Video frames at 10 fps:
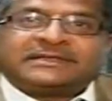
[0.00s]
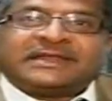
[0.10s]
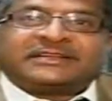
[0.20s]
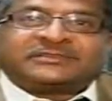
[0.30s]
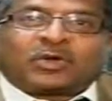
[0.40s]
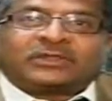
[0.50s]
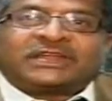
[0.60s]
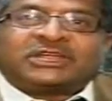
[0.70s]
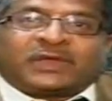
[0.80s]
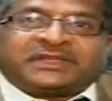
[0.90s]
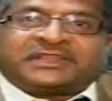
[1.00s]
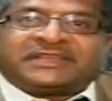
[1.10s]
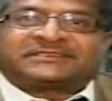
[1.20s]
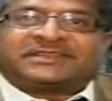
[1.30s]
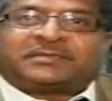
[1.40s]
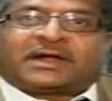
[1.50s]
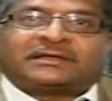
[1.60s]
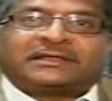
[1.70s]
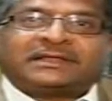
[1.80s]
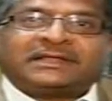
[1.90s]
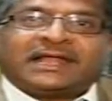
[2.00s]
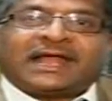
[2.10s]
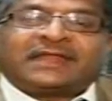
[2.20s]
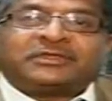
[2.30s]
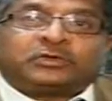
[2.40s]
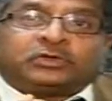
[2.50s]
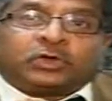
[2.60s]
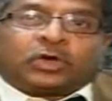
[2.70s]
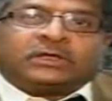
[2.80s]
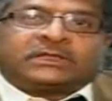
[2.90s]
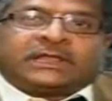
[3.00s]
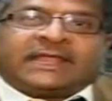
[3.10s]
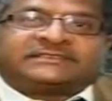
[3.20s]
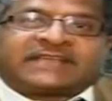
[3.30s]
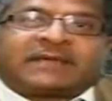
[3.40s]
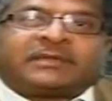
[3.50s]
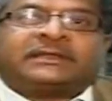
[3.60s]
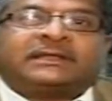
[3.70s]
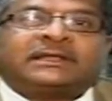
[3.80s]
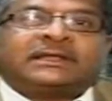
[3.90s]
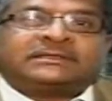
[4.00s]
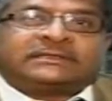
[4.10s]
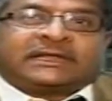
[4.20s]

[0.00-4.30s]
It is more than 20 years demand. And but it's an identity demand. I'm happy.